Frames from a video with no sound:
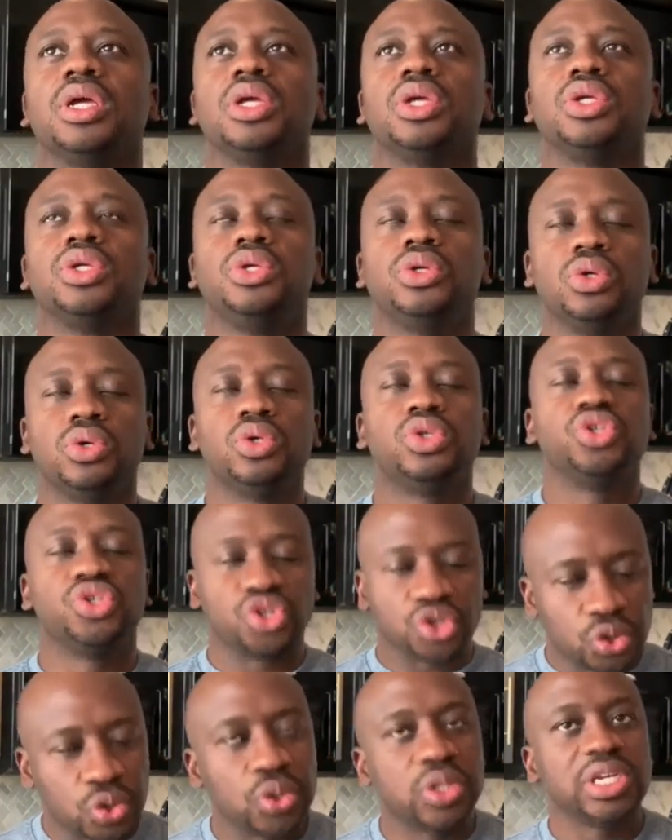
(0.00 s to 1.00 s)
You
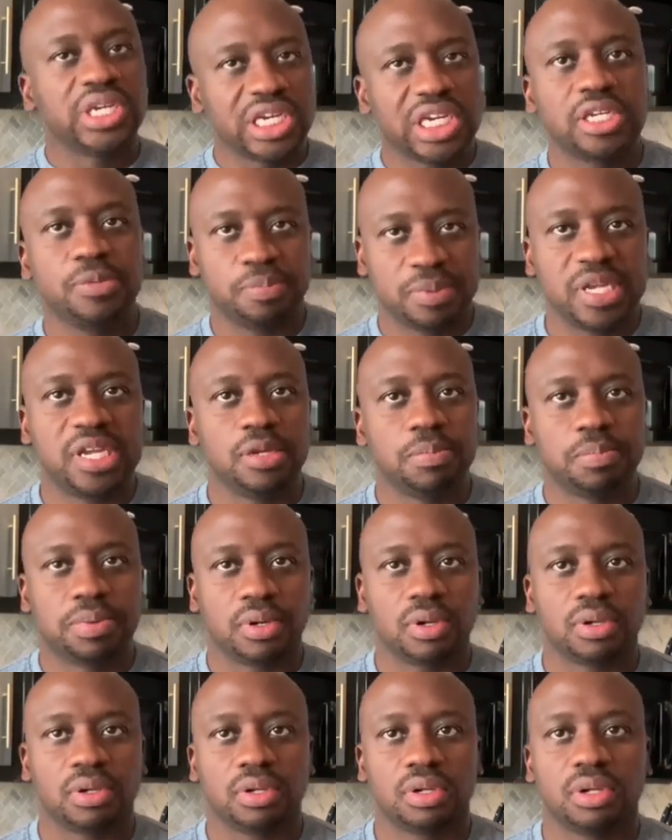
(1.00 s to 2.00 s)
do need
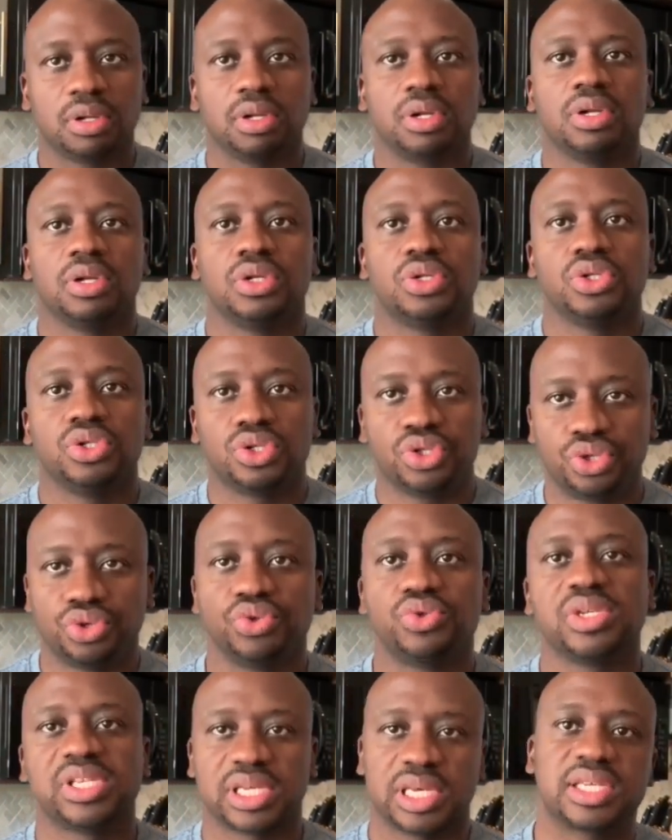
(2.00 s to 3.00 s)
people
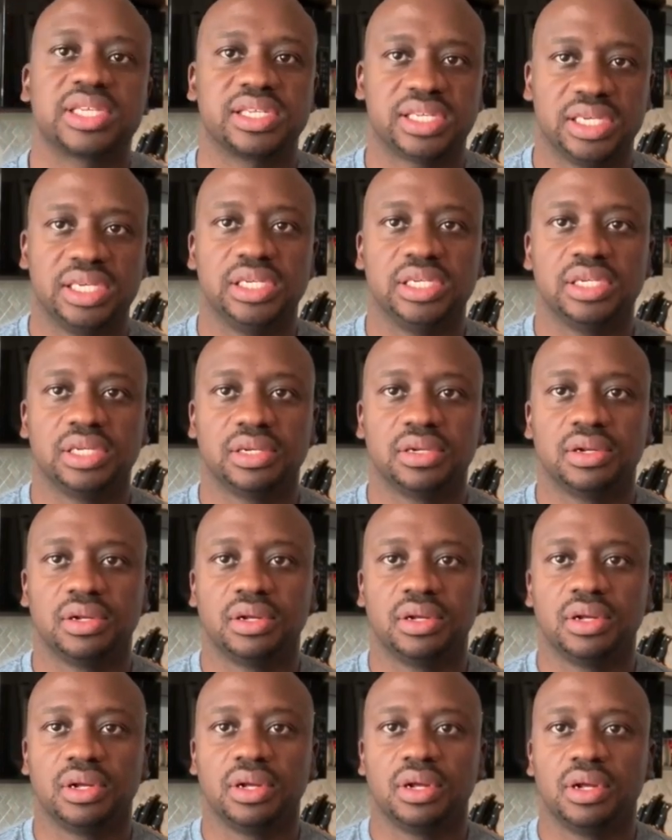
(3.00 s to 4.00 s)
to succeed.
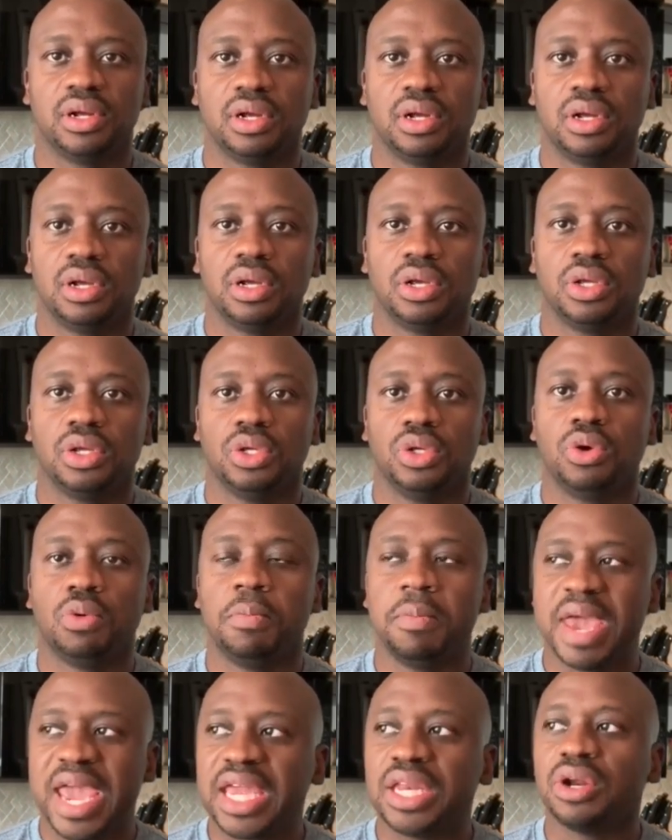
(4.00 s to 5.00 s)
You
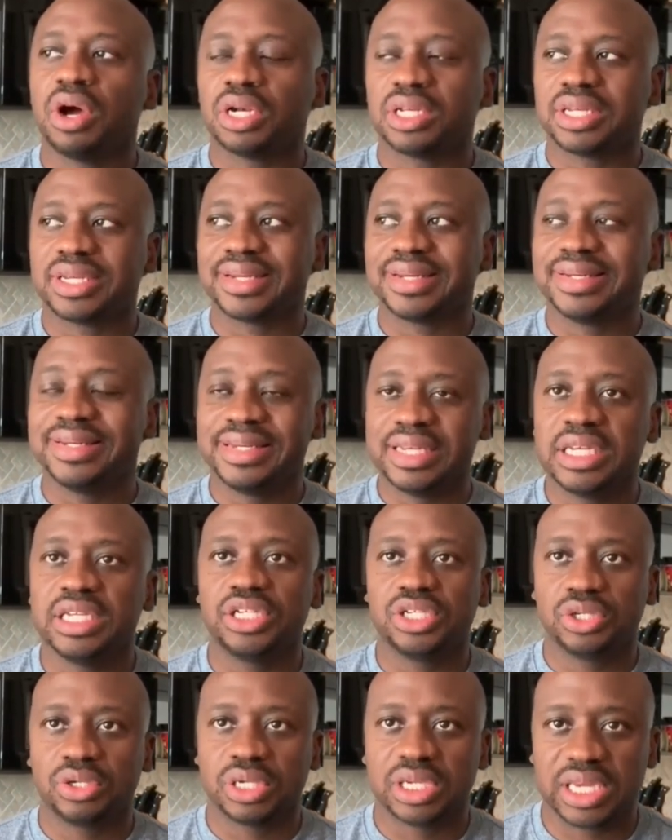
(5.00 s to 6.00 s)
may not need
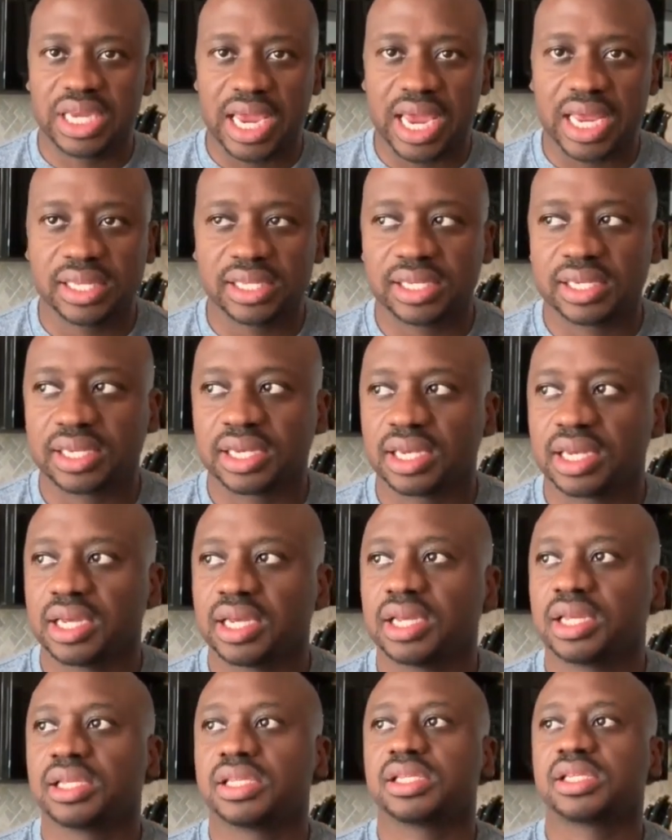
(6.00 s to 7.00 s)
to get
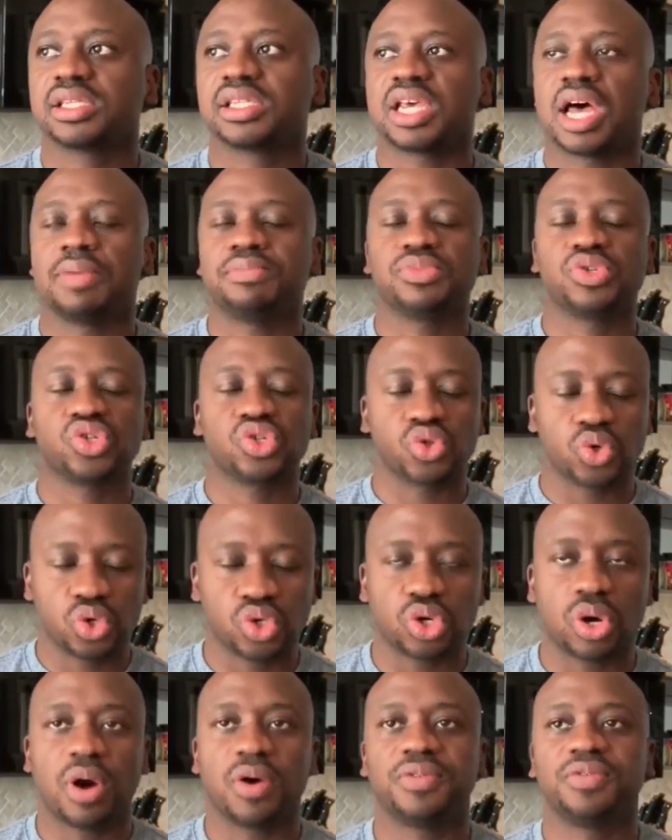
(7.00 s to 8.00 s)
some
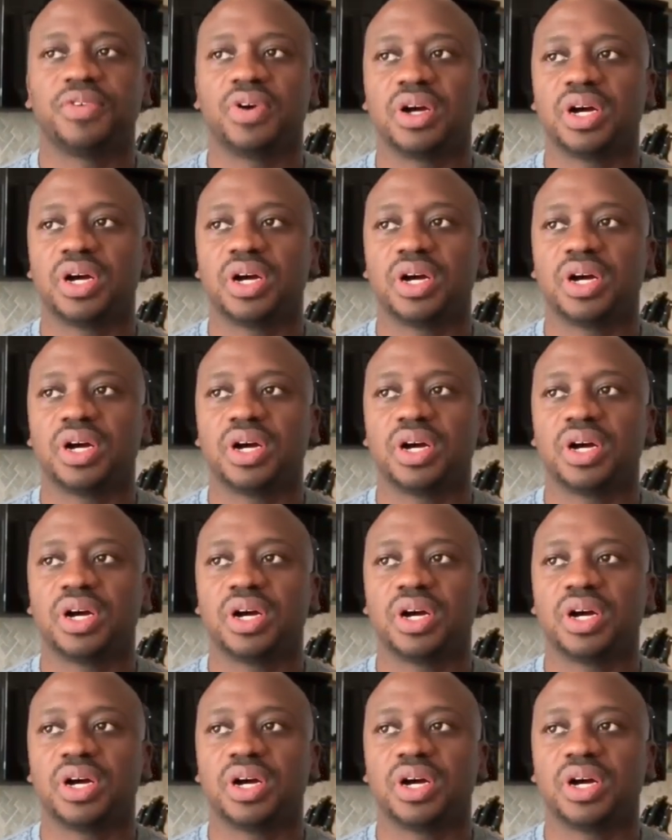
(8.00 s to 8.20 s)
sort of